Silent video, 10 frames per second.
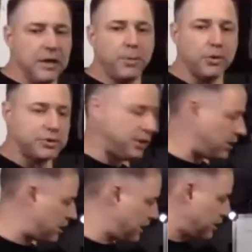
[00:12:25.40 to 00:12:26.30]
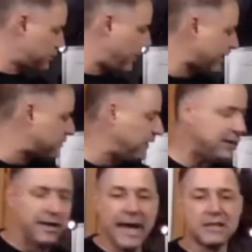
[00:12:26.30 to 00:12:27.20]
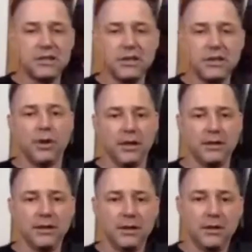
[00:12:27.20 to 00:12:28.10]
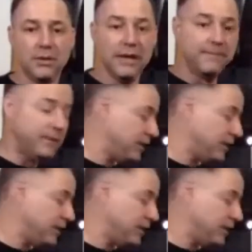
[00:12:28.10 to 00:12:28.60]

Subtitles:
here to activate the next neuron, right? So